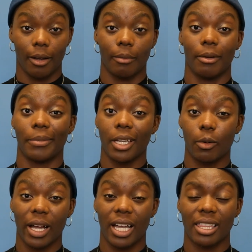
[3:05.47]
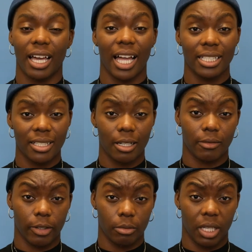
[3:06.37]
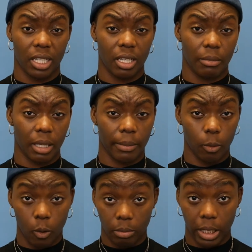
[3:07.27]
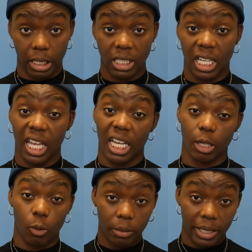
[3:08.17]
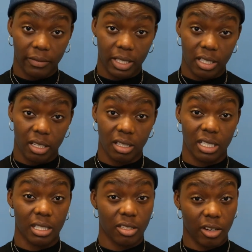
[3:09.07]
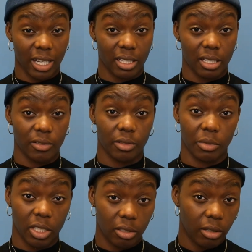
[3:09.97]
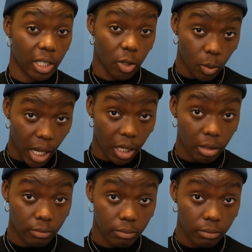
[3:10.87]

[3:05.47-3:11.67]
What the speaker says: but be aware that handheld filming can be a bit wobbly, and a wobbly video can distract us from you and your work.